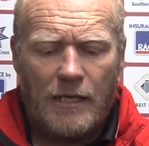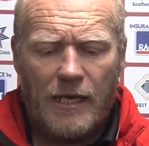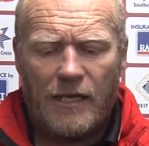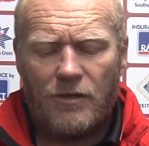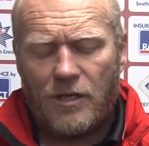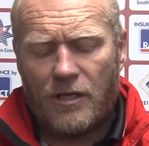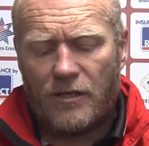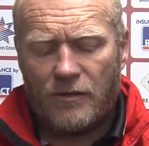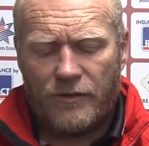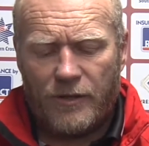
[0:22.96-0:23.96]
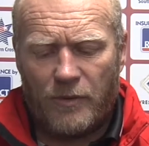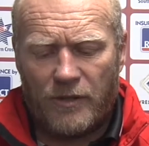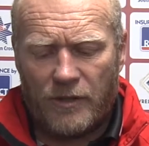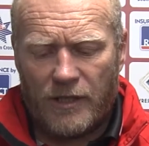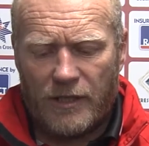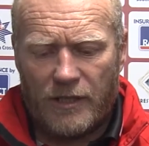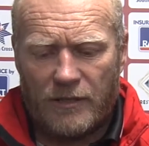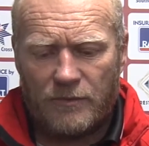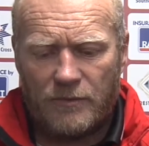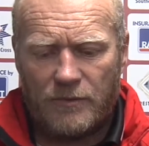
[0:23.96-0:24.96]
Yeah, look, I think we've got a,
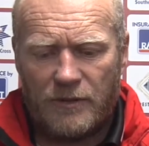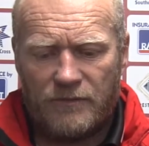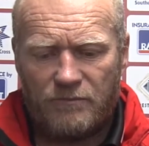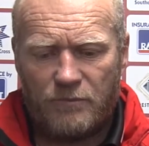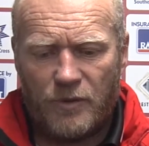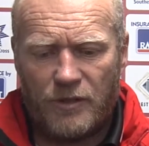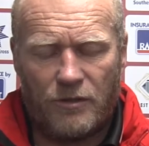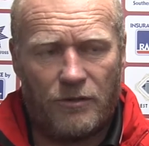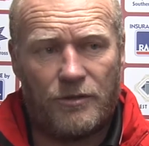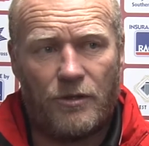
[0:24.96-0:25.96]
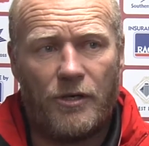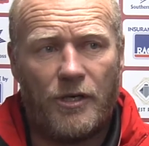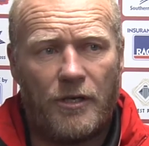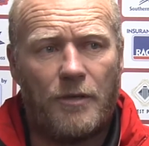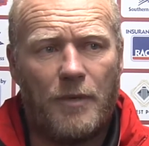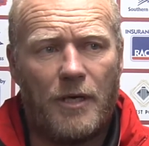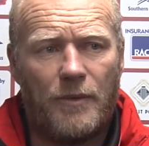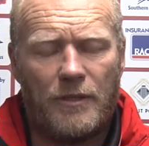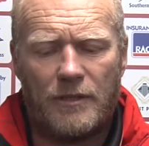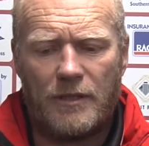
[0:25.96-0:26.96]
uh, a pretty solid side in at the
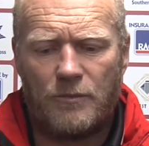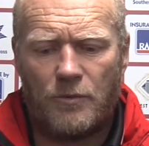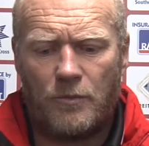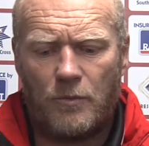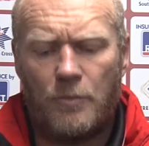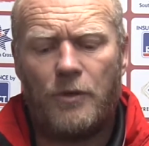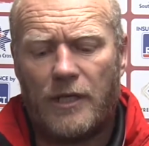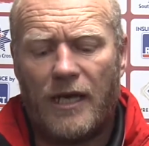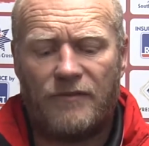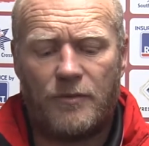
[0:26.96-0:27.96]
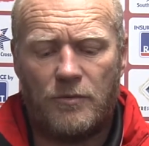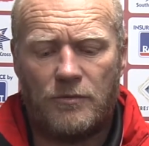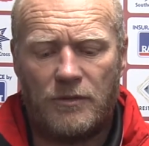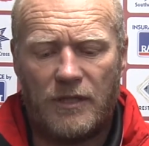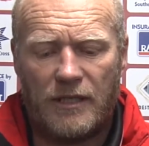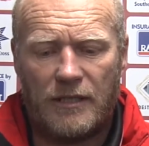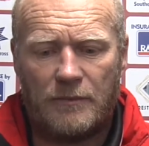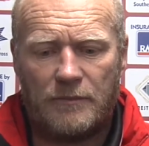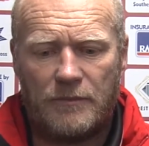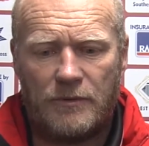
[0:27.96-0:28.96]
moment, and um, we're, we're, pretty comfortable,
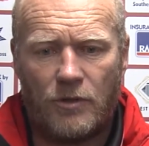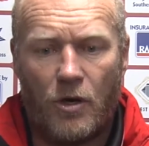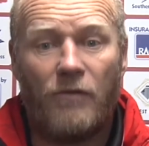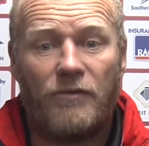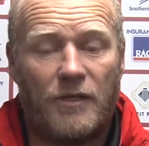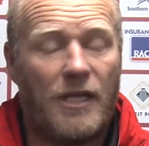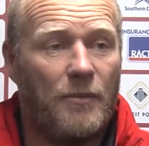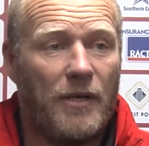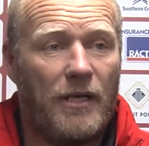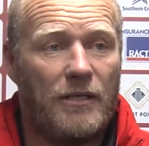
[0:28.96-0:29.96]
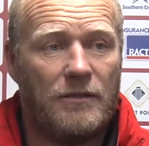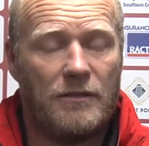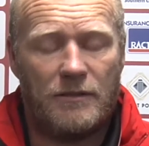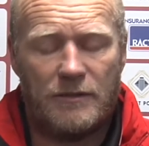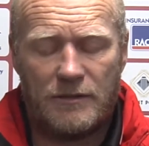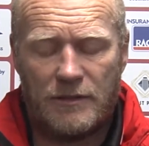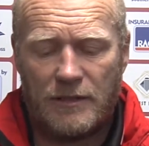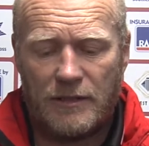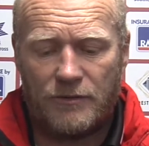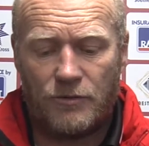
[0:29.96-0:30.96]
um, we're confident coming out and
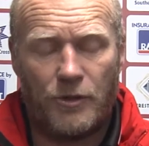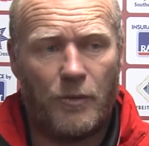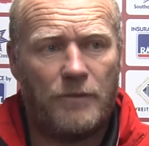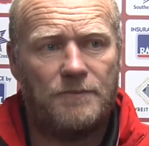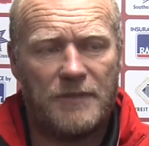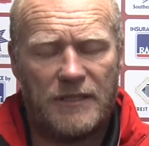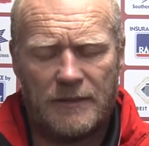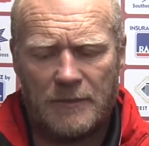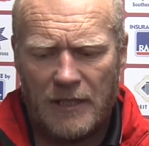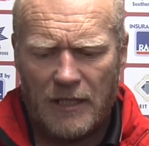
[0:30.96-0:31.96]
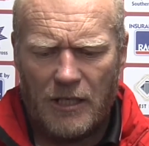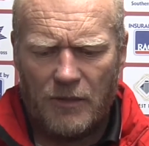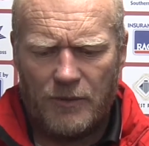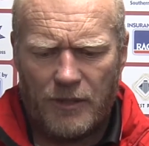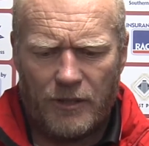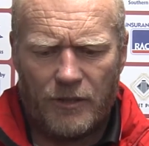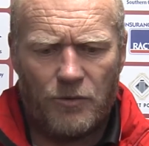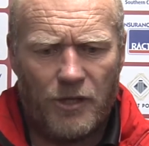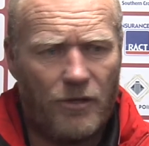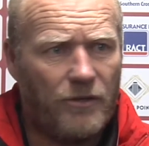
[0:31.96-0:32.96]
uh, doing well. Um, New Glen
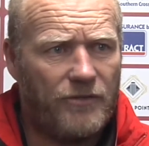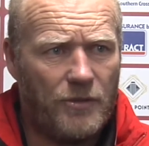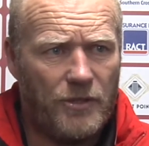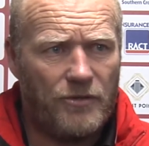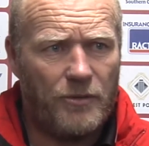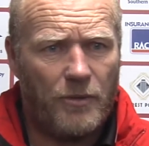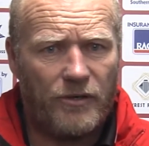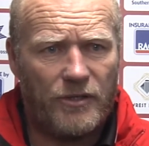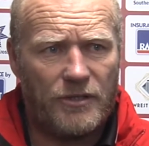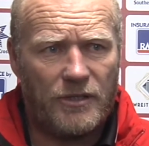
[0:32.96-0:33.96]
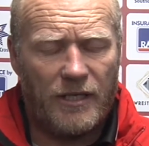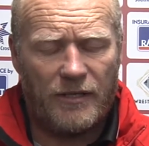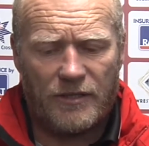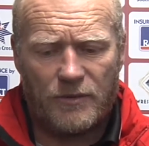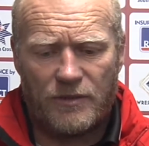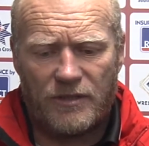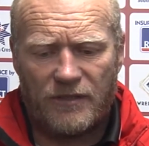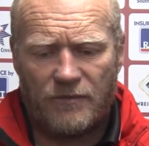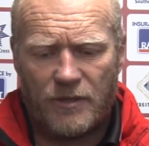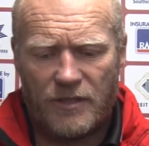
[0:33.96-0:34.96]
you got a few injury worries and, and that sort of
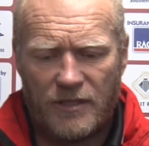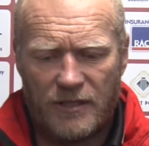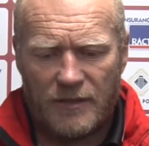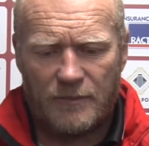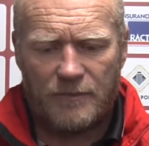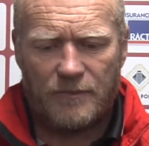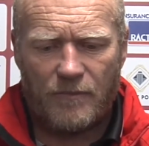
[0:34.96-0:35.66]
stuff, which um,